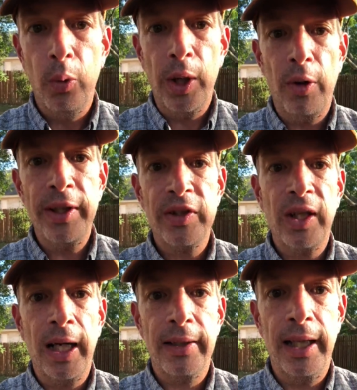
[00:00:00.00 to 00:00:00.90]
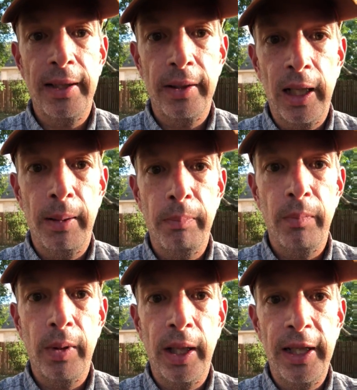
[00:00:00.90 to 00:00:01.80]
We always thought that
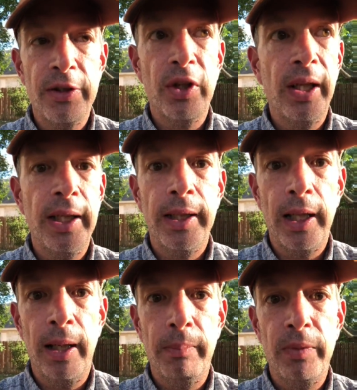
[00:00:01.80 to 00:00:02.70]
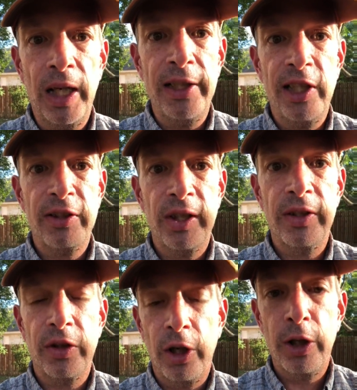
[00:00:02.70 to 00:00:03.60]
initially digesting
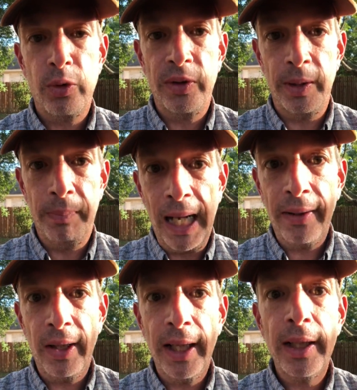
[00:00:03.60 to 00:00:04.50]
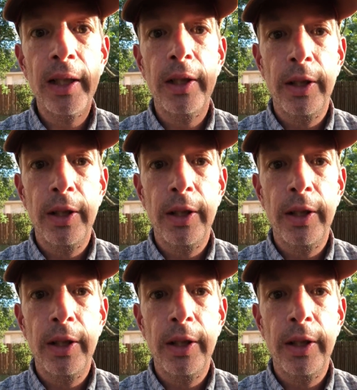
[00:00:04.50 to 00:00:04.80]
starch was a bad thing.